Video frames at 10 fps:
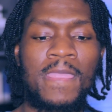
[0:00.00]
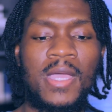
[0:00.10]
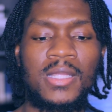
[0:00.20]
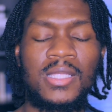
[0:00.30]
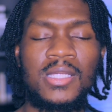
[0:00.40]

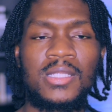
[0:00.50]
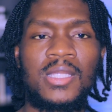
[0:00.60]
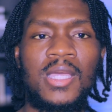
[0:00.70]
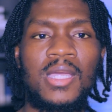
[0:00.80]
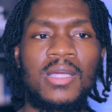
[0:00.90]
I think
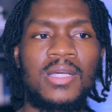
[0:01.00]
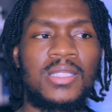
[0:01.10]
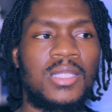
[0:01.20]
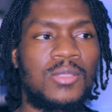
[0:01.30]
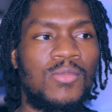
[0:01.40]
that
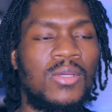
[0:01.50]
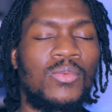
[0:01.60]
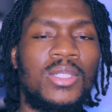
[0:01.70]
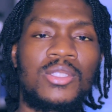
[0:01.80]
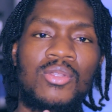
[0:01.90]
us as men,
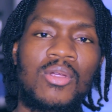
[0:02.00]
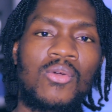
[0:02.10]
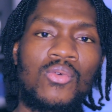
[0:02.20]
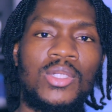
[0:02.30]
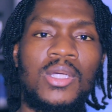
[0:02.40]
we need to start
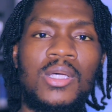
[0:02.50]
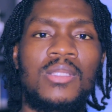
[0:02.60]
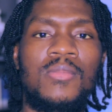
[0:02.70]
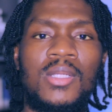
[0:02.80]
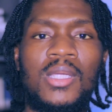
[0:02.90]
holding
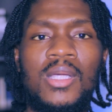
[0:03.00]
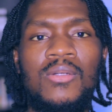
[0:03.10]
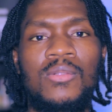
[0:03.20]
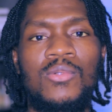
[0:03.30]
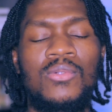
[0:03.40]
other men
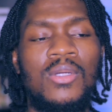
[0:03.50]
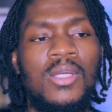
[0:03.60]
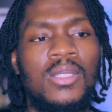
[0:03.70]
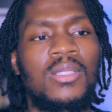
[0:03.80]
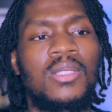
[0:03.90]
accountable.
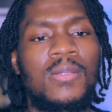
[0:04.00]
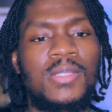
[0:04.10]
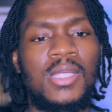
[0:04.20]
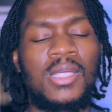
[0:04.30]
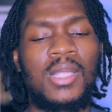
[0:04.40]
You know what I'm
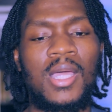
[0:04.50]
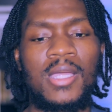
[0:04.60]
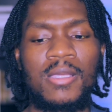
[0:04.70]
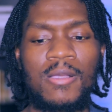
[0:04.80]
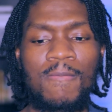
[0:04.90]
saying?
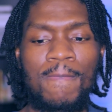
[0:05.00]
Like,